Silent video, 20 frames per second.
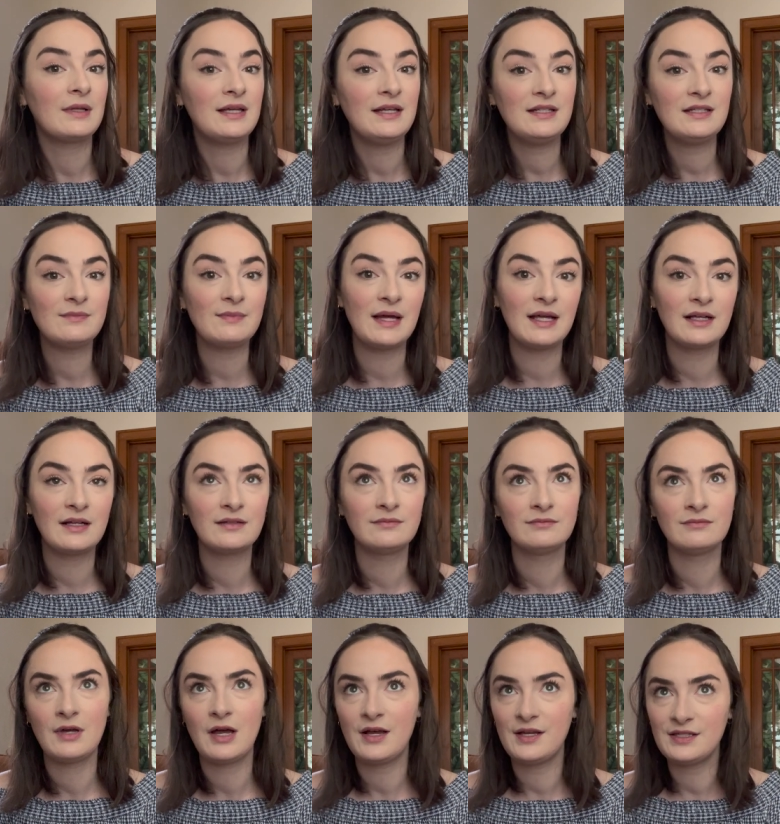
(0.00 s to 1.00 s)
It's my
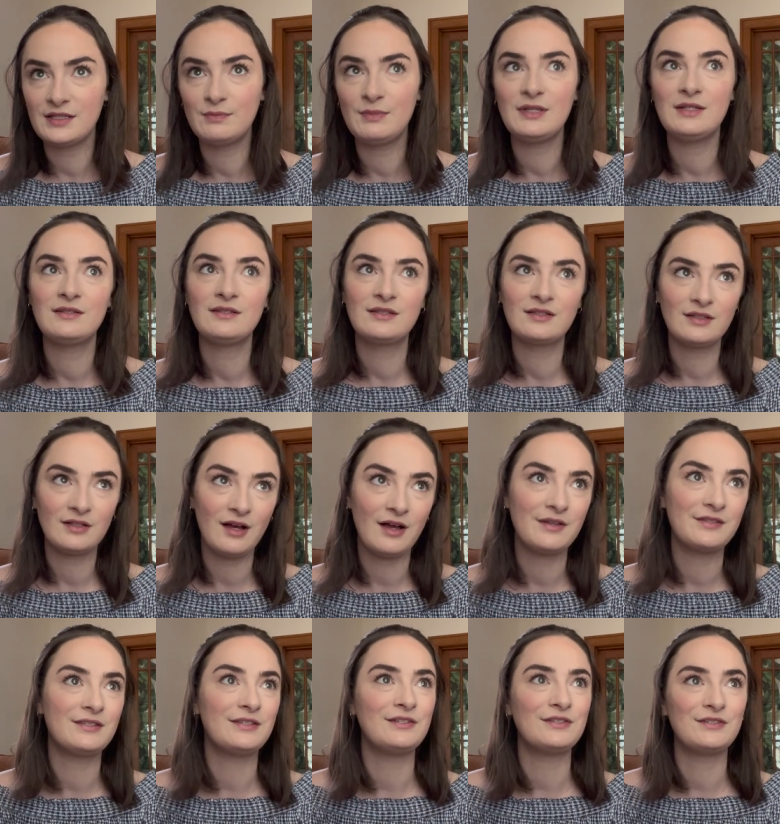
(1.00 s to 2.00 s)
husband's
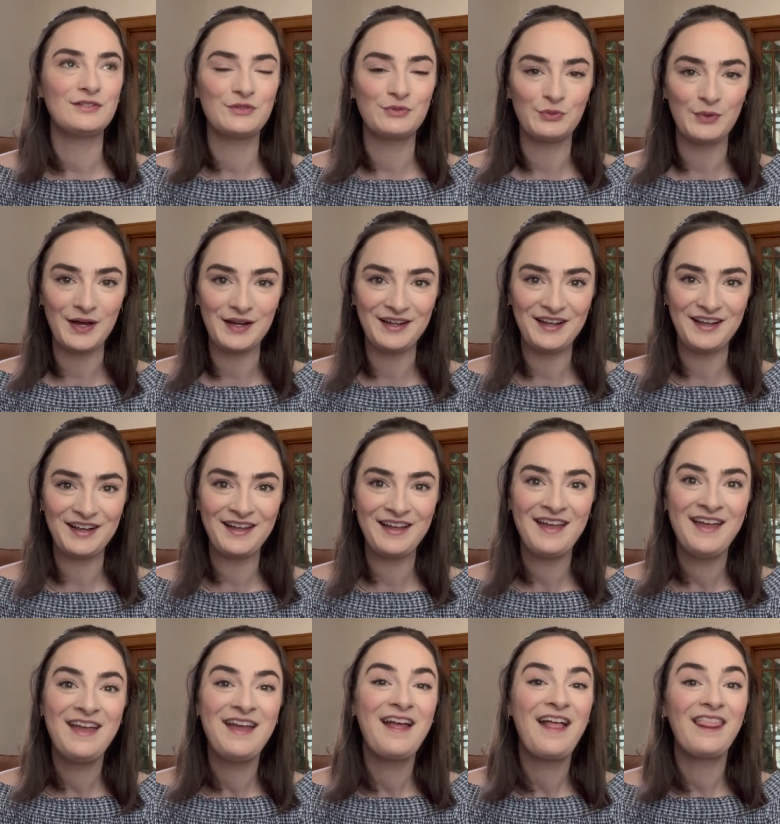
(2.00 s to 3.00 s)
cousin's wedding
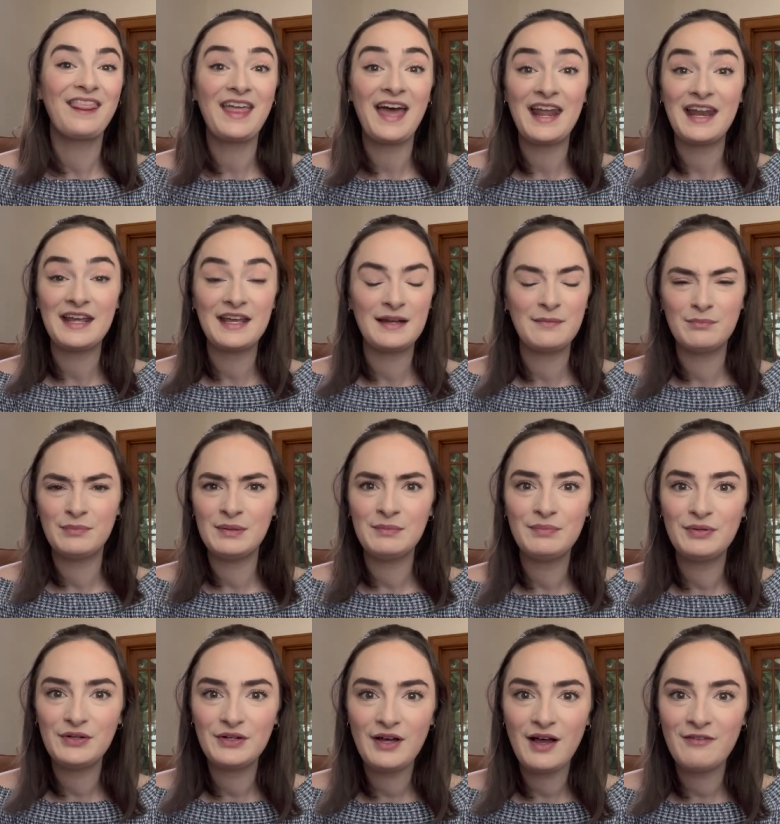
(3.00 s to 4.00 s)
that had been
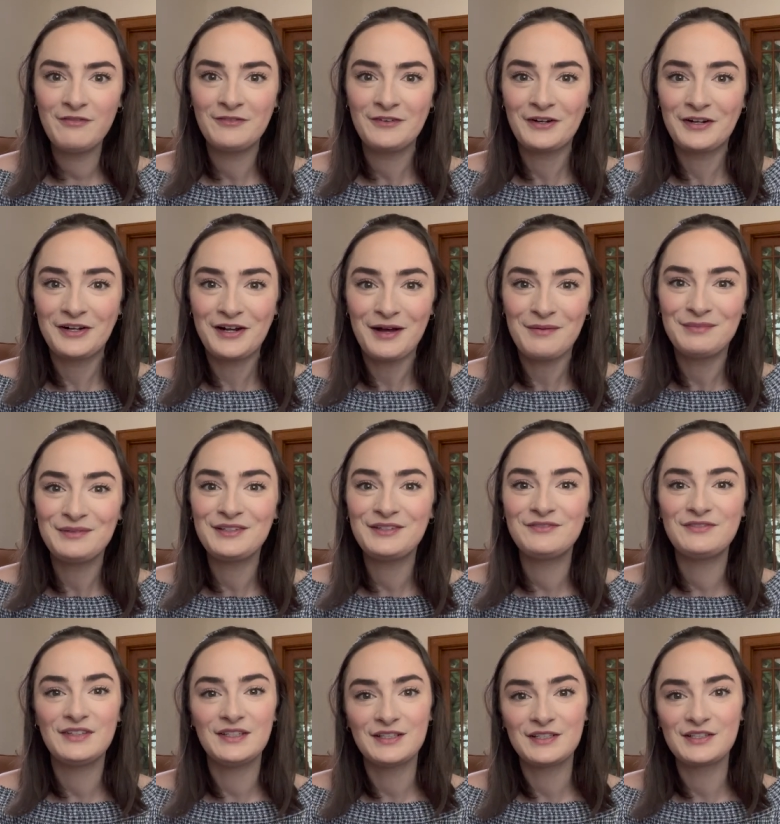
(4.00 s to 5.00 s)
put off for a couple of
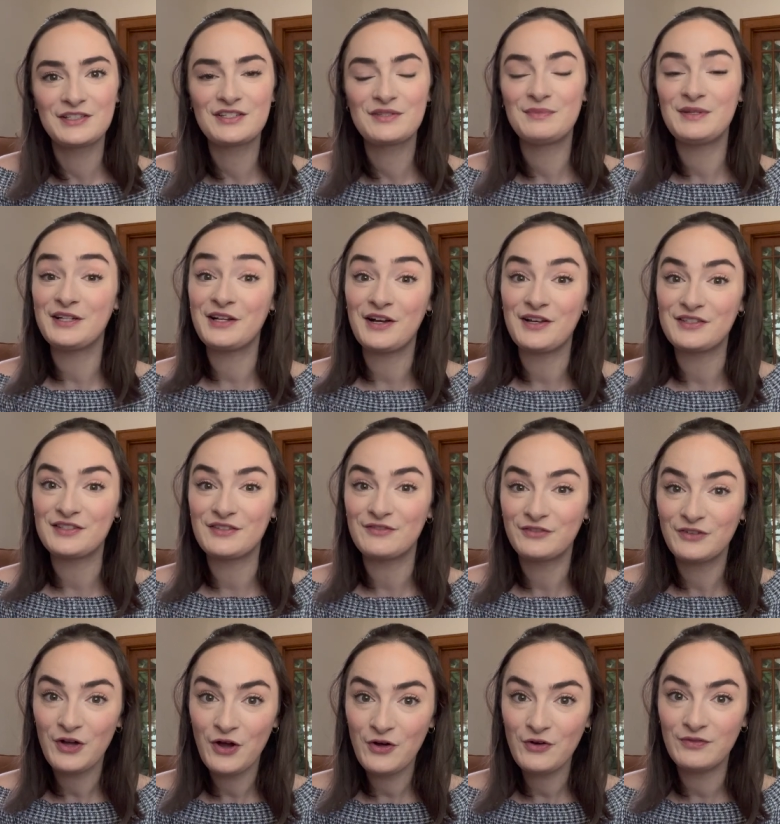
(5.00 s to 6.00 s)
years because of
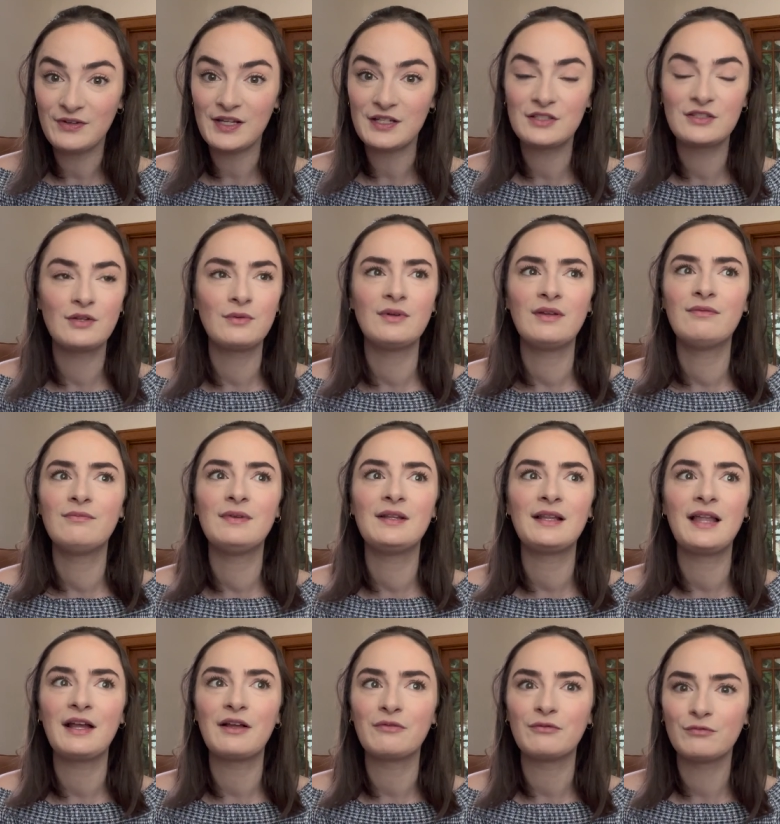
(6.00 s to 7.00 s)
COVID. So we've been
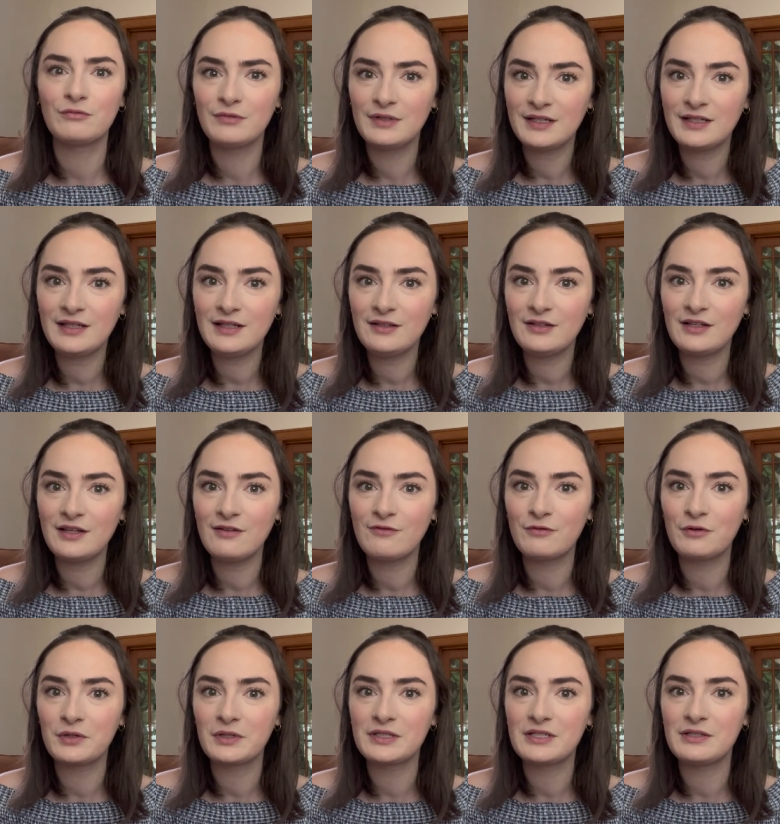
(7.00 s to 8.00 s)
like really looking
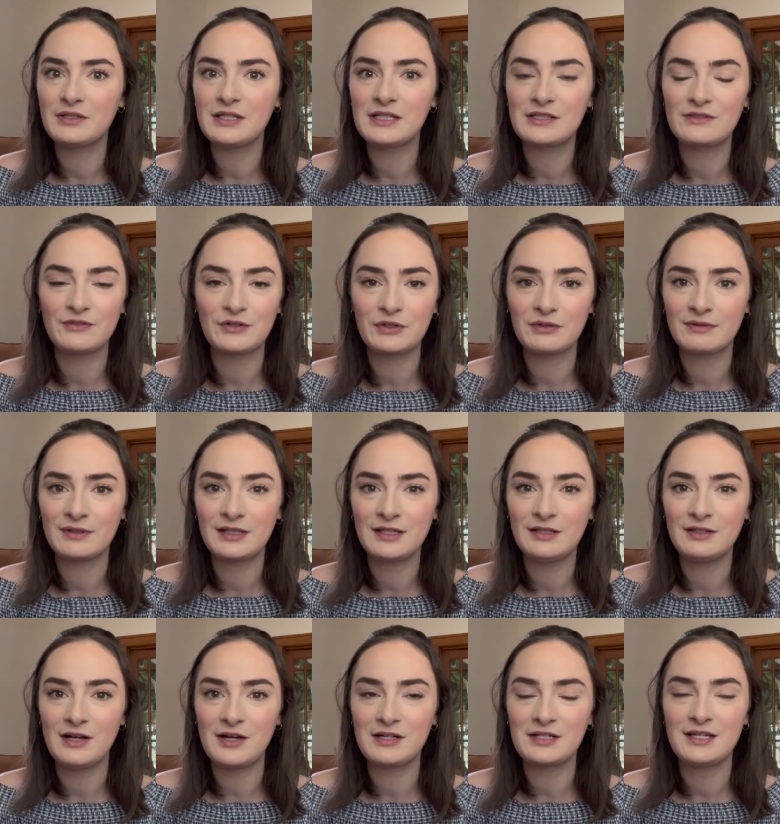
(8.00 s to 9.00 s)
forward to this for a really
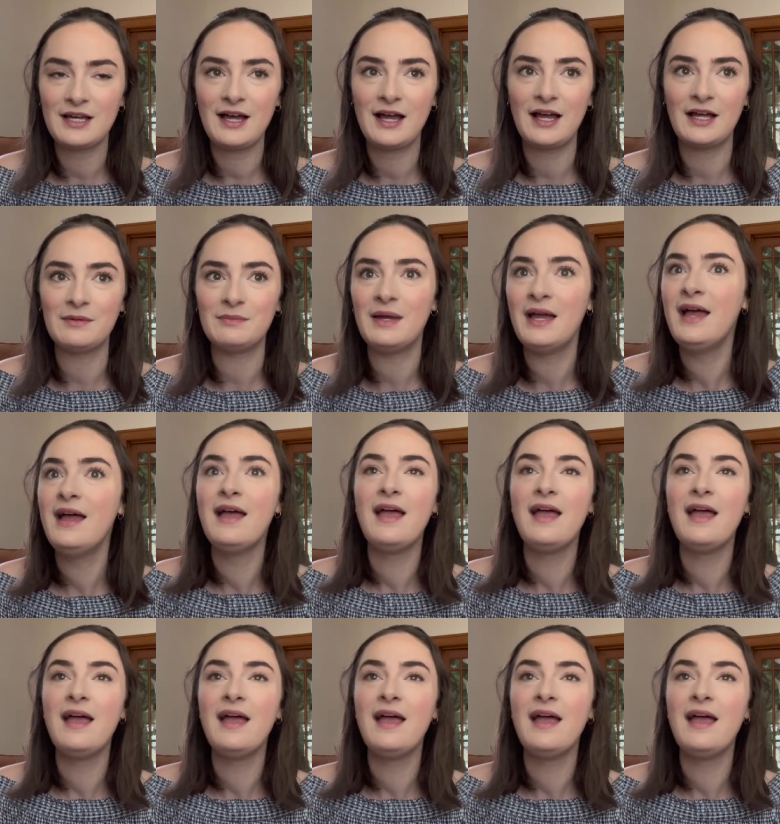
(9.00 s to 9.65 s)
long time.